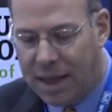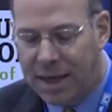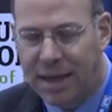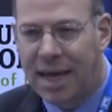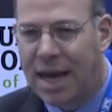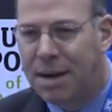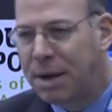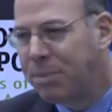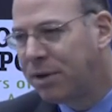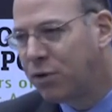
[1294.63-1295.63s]
They come
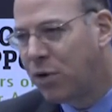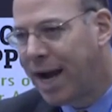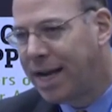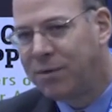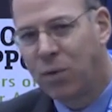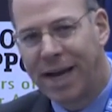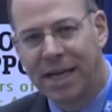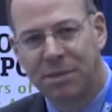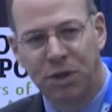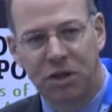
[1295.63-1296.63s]
up in a variety of
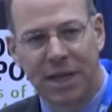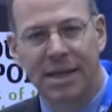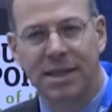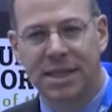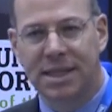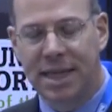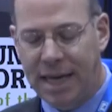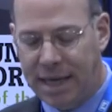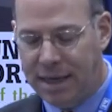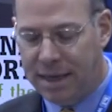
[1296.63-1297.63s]
ways, but you tend to
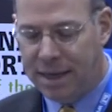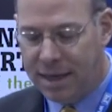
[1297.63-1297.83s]
see